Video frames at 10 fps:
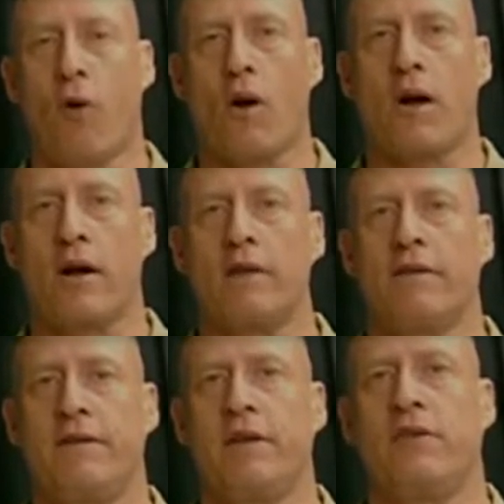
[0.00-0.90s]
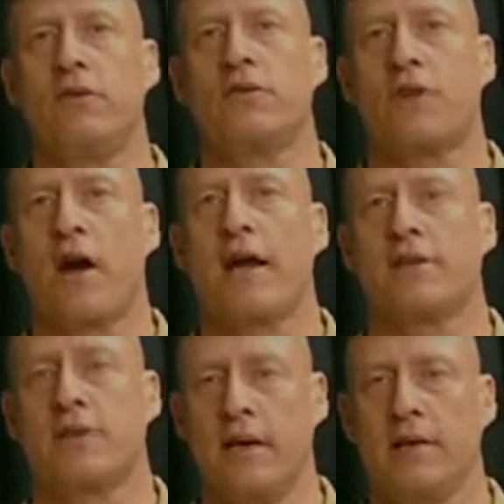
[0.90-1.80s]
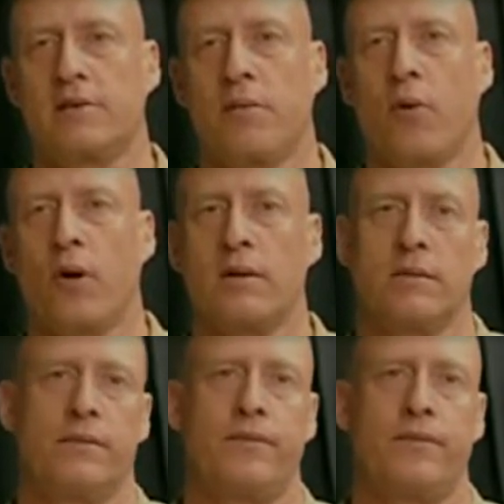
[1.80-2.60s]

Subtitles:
452 strikes in support.